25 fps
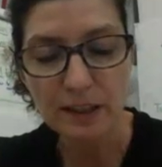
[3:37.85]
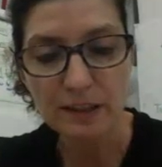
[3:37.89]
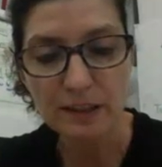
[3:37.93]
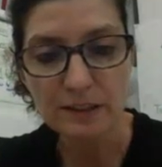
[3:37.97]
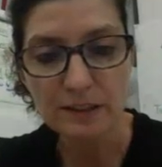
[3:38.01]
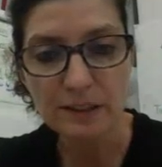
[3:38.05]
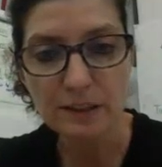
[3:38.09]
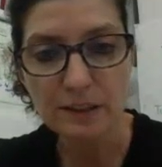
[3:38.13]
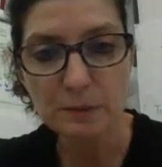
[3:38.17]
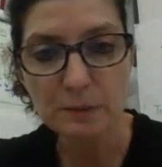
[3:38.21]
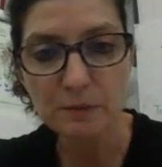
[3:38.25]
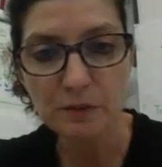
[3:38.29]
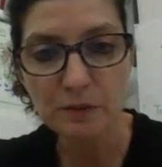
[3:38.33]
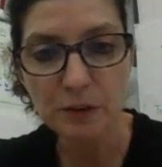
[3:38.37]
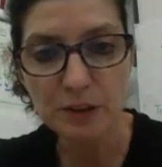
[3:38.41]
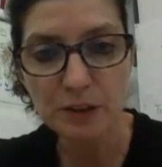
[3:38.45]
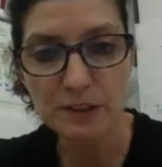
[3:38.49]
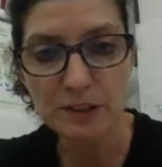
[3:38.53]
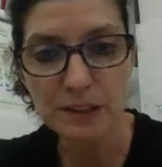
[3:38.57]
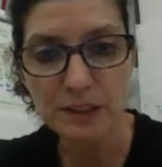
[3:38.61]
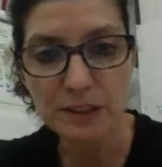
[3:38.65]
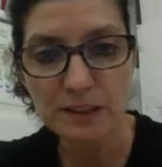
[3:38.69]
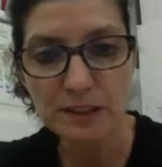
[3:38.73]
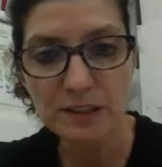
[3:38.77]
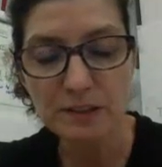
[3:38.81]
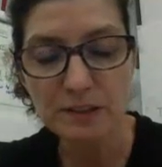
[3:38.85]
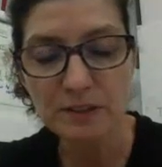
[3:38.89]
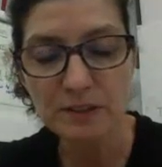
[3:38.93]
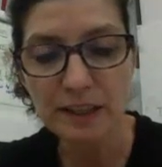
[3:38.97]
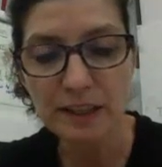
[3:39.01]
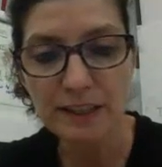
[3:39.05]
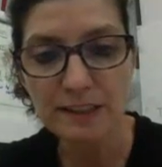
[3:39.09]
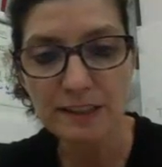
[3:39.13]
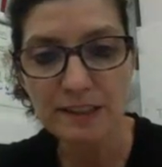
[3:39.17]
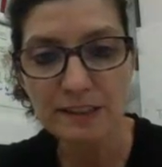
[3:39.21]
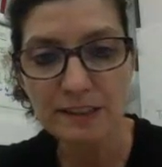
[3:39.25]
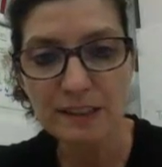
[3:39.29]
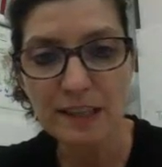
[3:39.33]
So the first sentence of
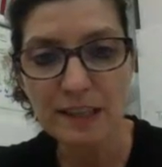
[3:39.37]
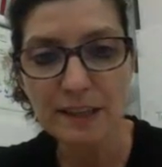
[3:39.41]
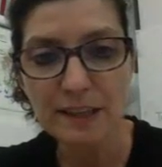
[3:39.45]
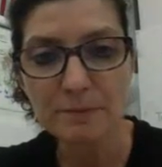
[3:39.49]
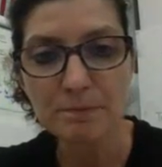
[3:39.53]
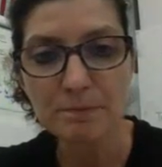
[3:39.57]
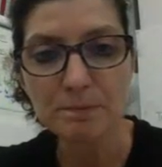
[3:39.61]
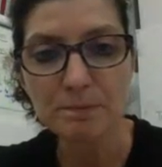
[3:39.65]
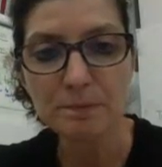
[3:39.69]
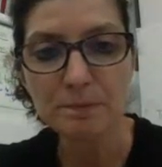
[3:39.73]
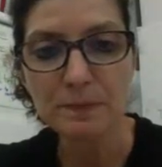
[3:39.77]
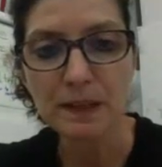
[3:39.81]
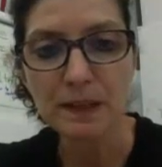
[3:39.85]
that said,